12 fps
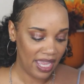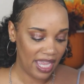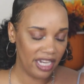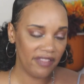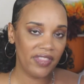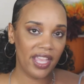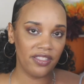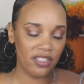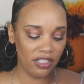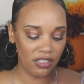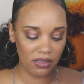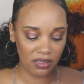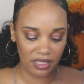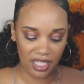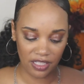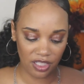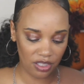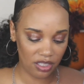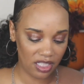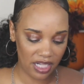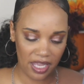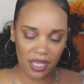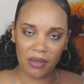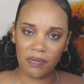And if that's your that's your
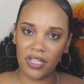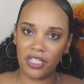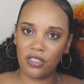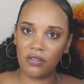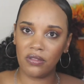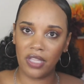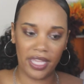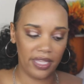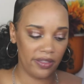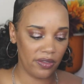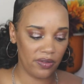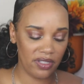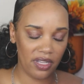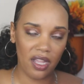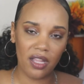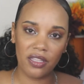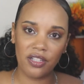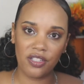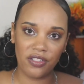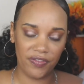jam, like you like those colors,